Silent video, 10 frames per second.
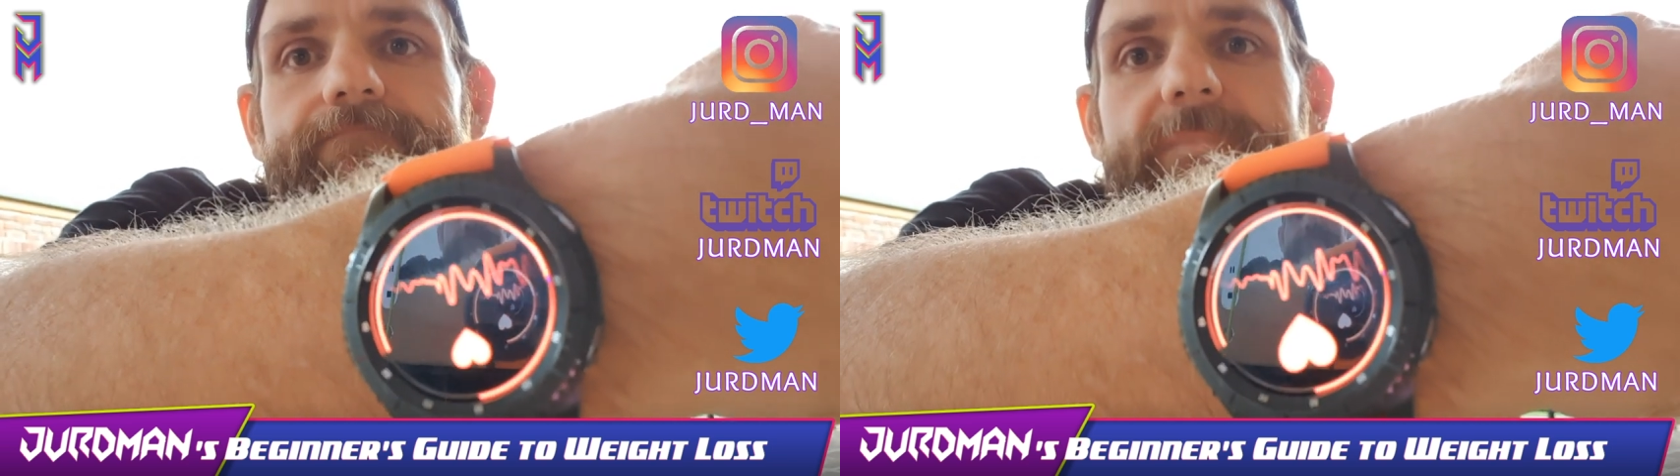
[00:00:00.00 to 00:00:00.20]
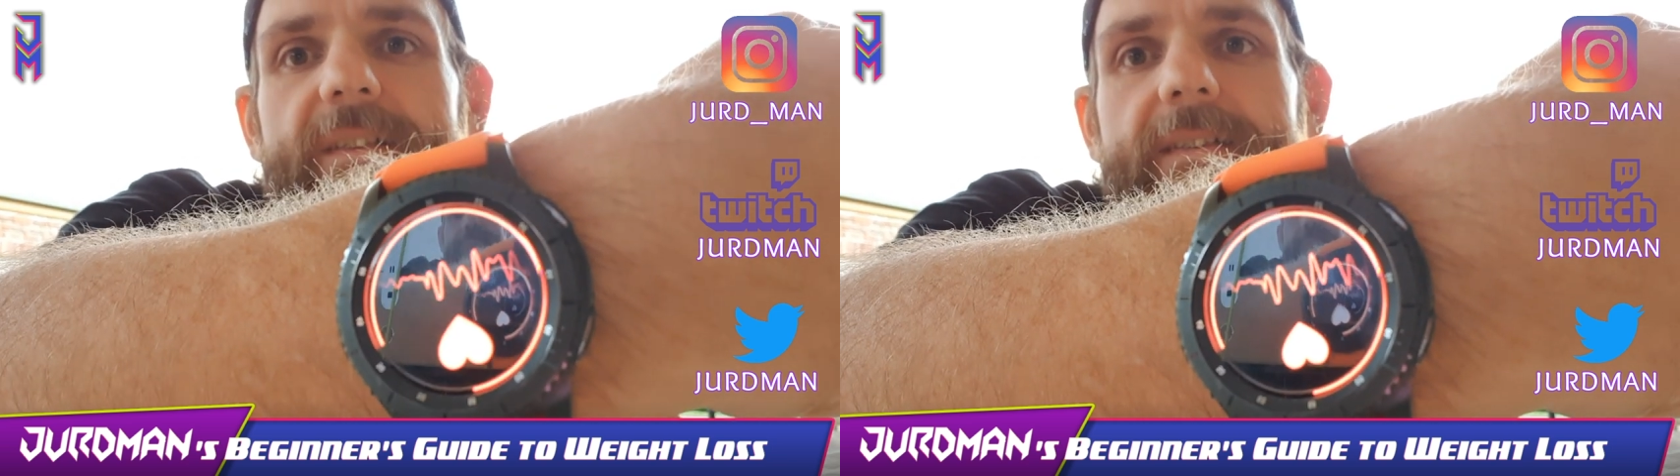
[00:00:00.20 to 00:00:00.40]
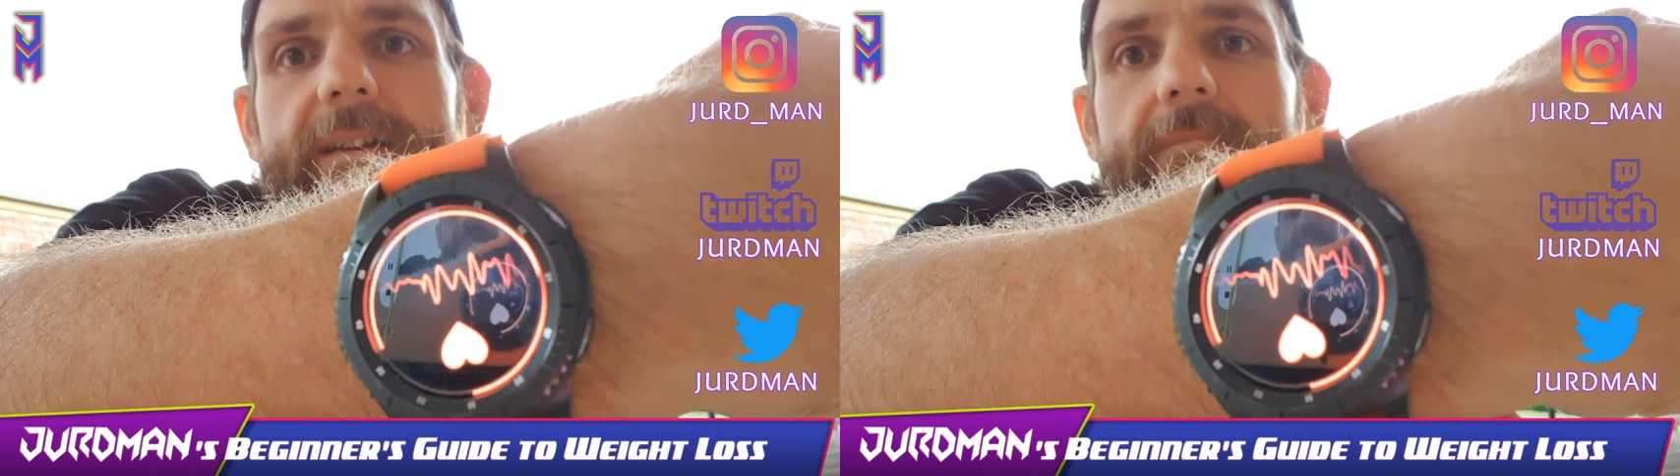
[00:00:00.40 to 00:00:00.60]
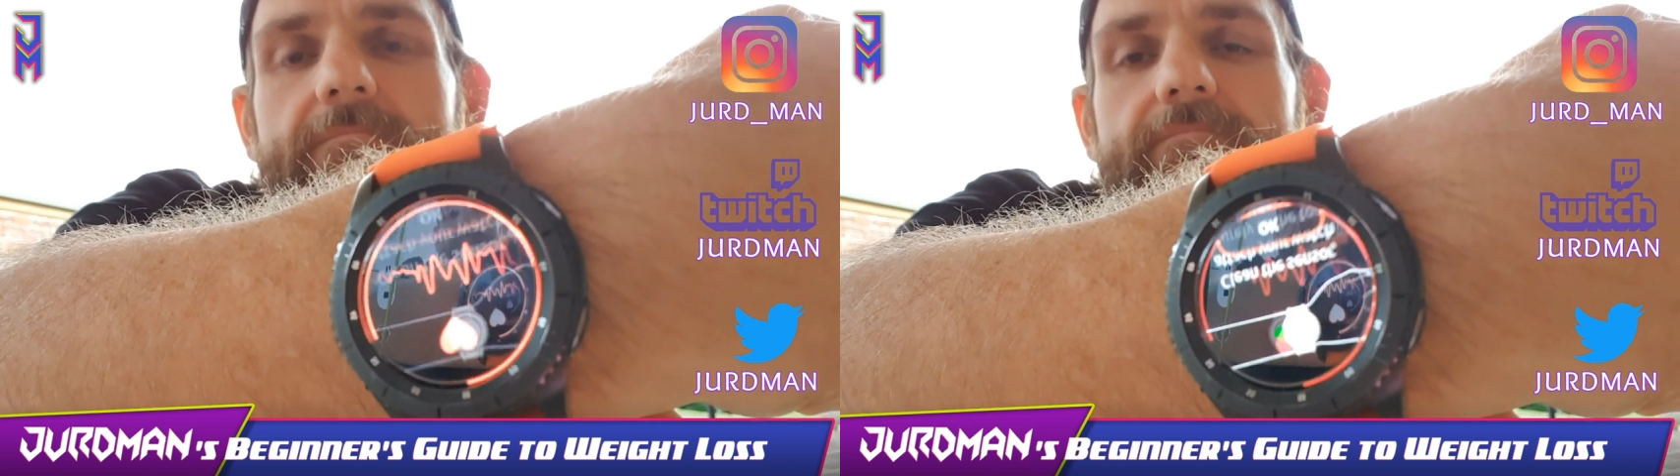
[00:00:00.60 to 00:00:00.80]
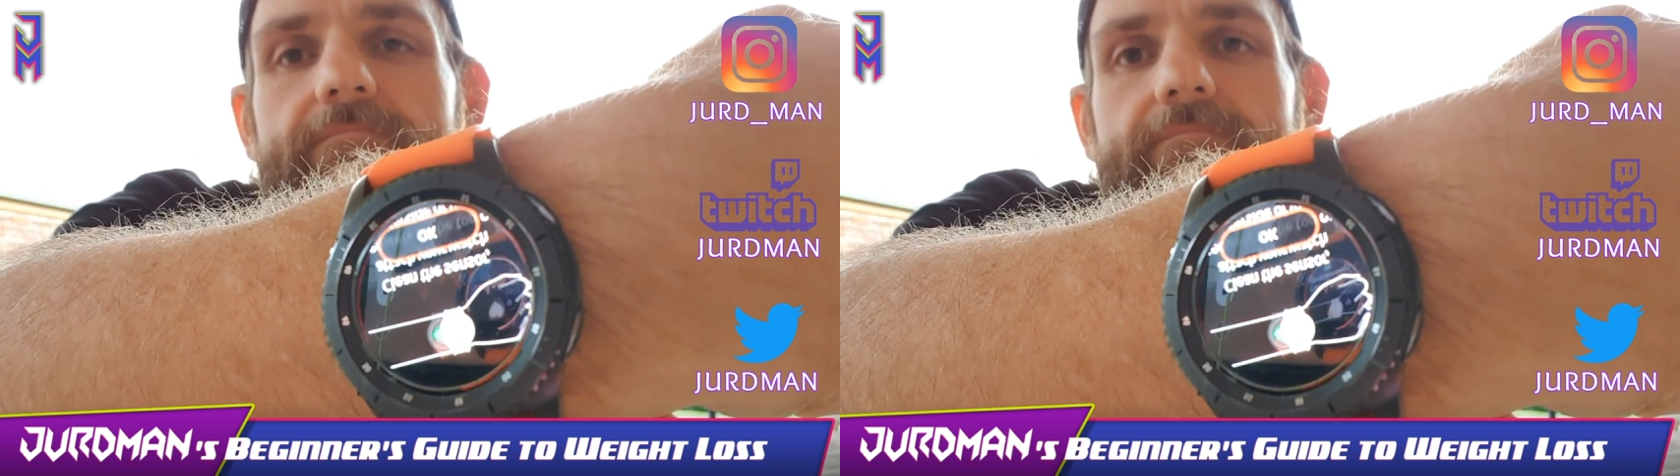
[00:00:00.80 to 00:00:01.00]
Let's see.
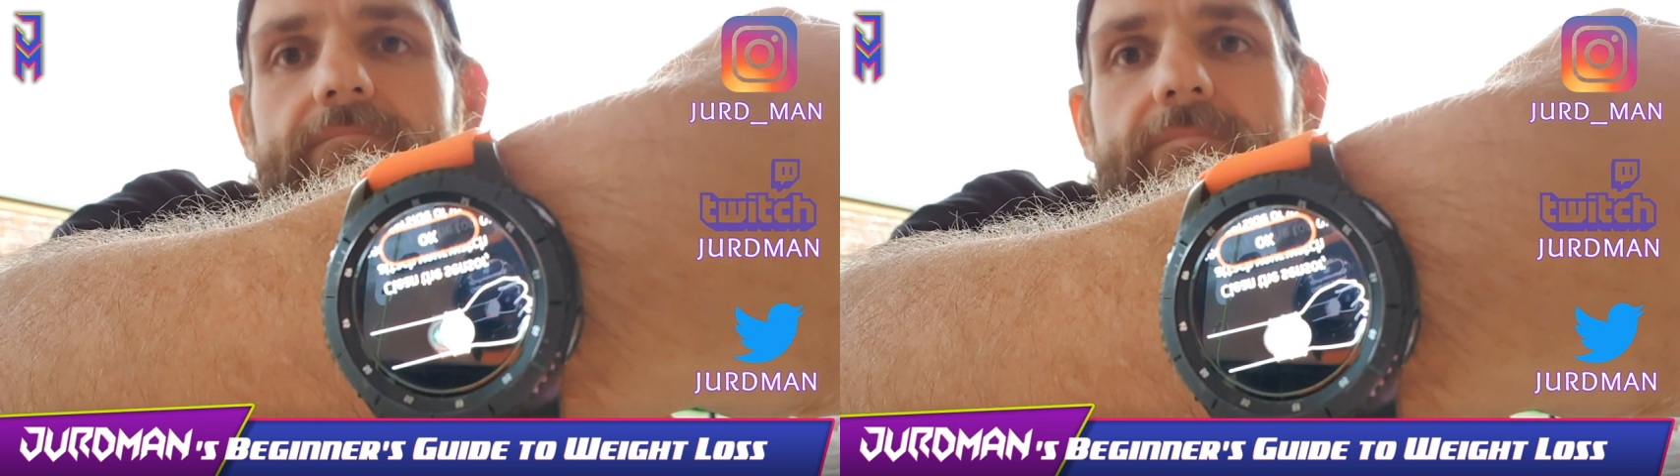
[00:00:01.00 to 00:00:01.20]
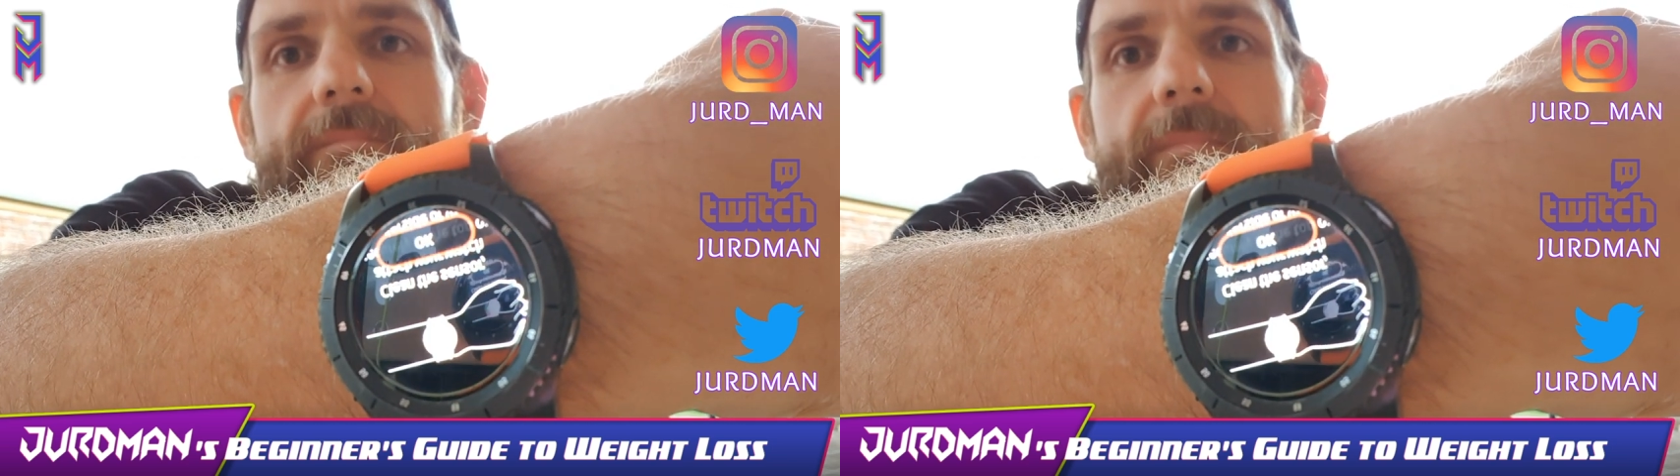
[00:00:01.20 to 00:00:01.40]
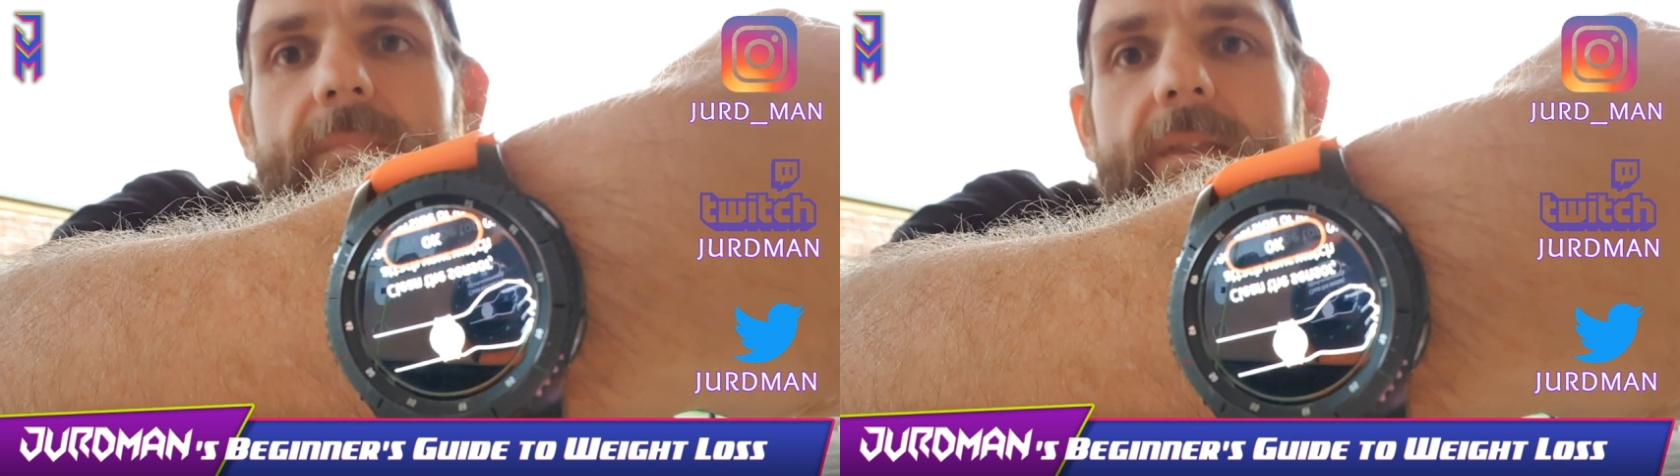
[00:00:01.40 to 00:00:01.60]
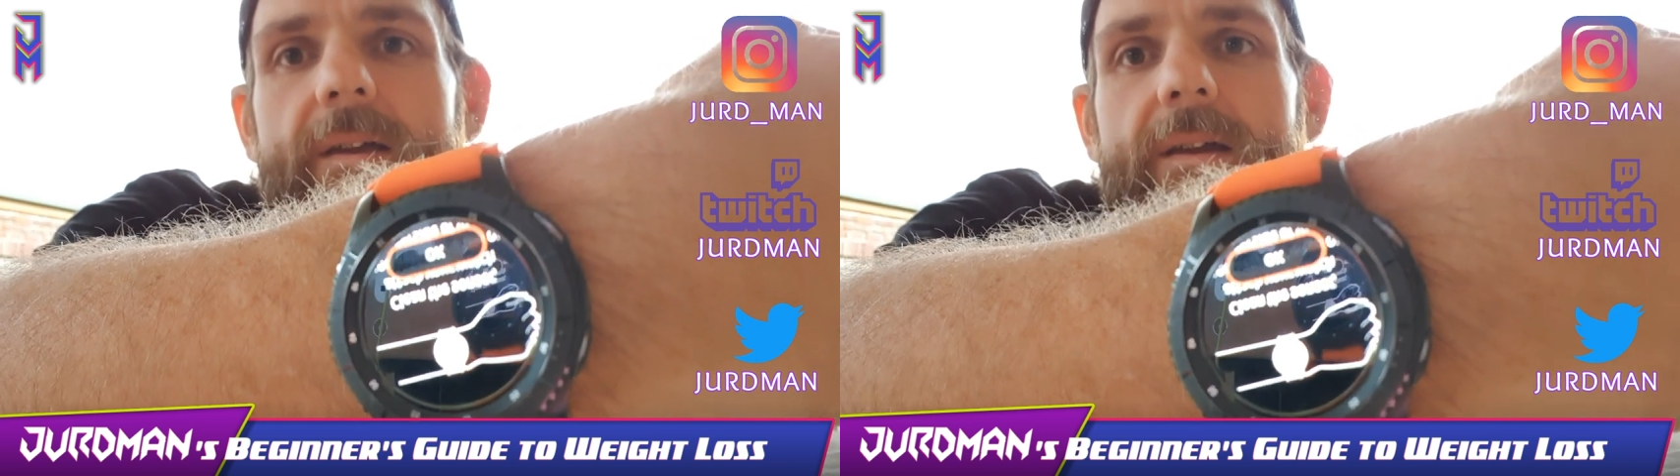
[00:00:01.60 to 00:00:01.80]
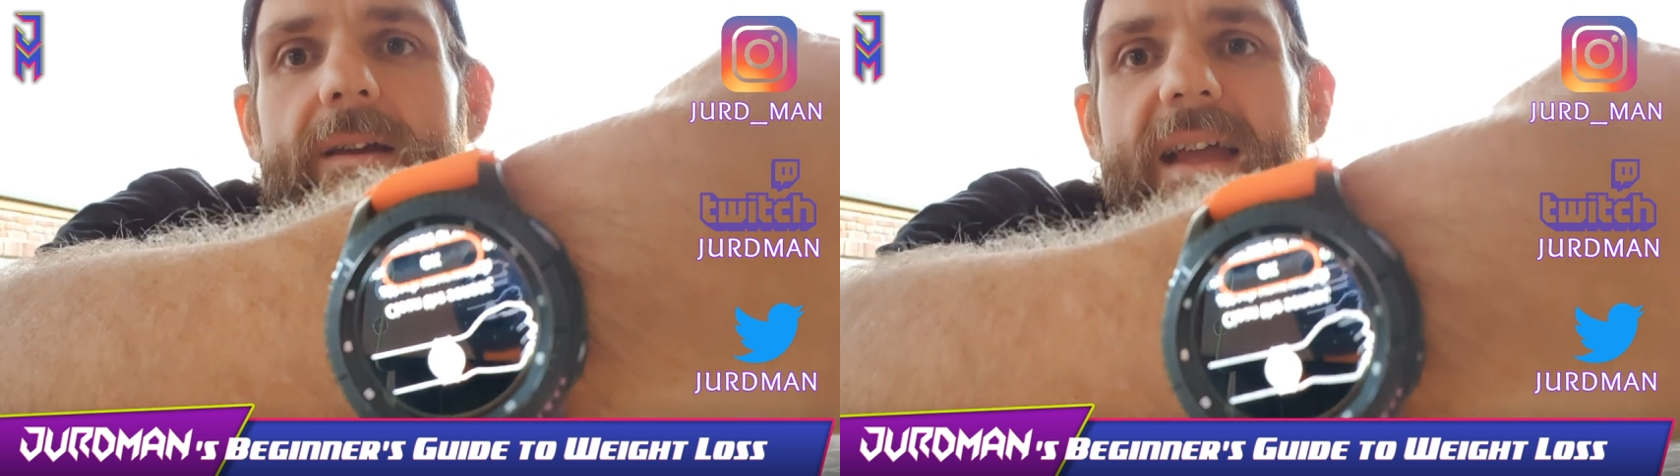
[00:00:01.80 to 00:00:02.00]

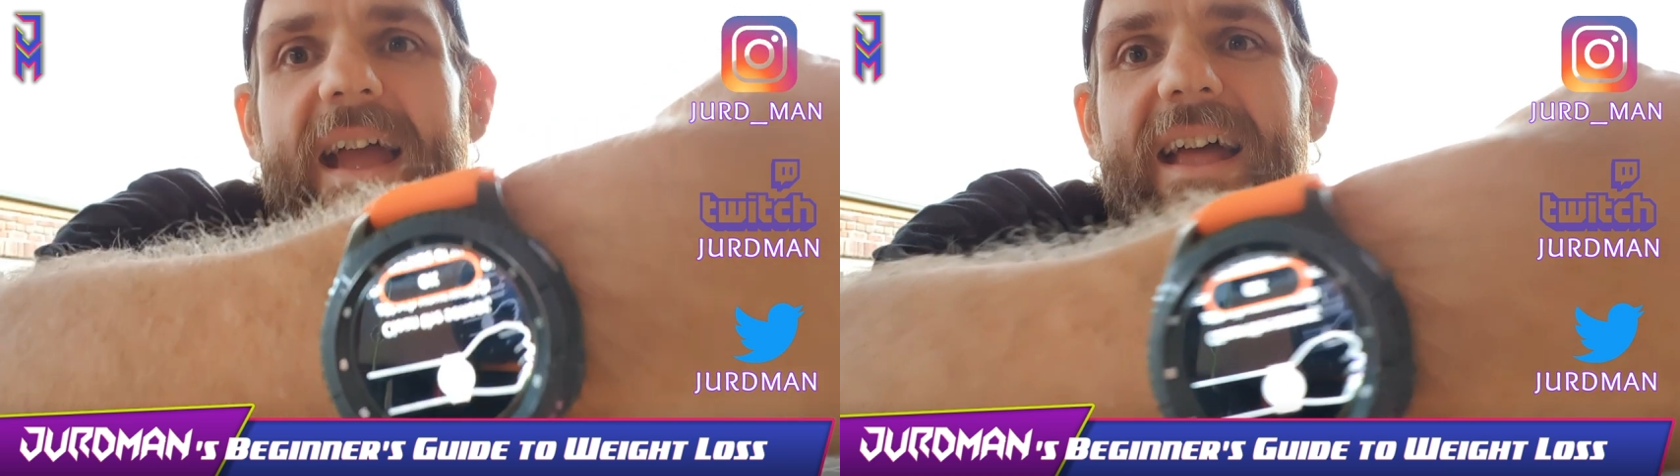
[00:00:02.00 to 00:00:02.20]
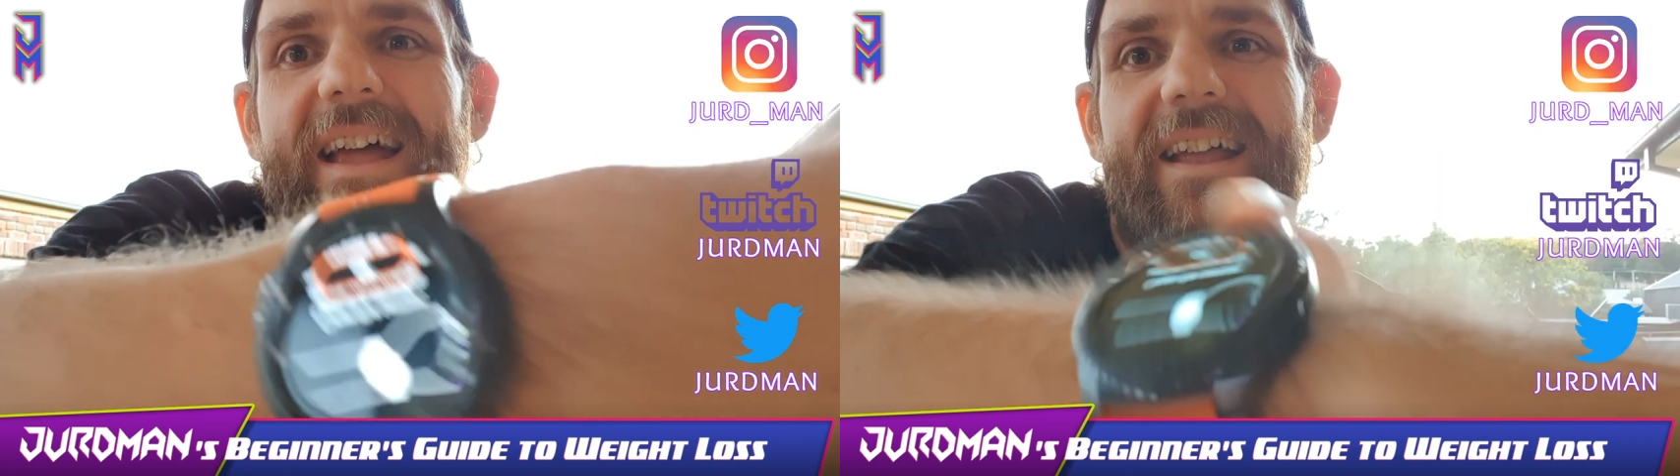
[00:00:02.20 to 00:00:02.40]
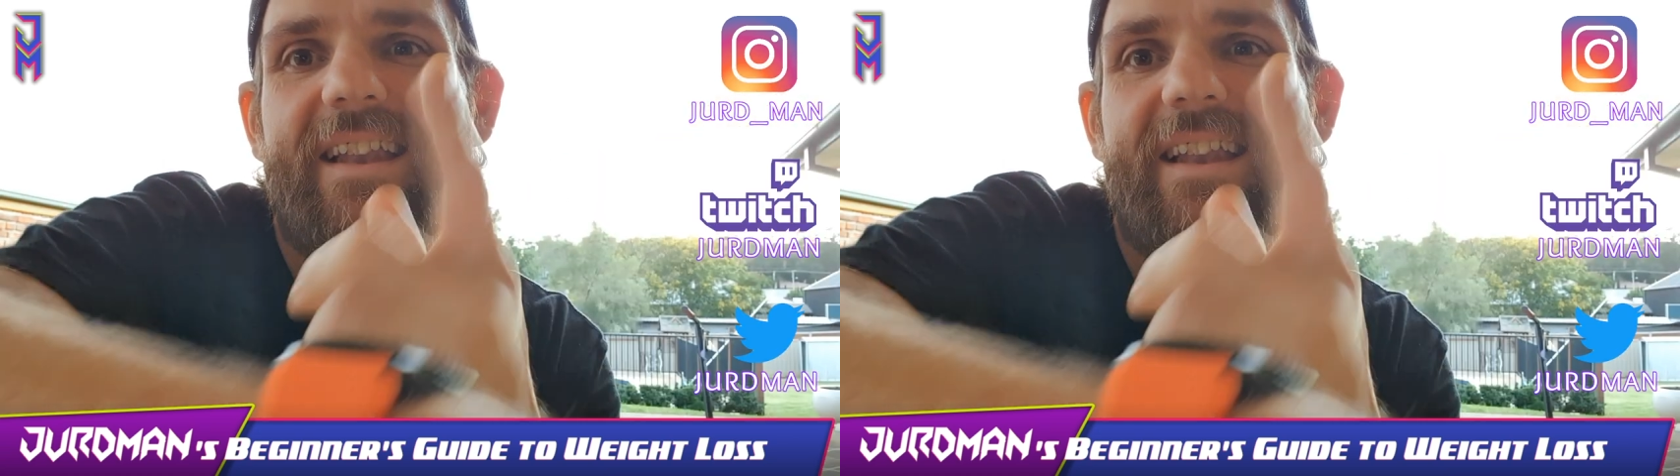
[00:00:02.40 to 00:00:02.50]
Yeah,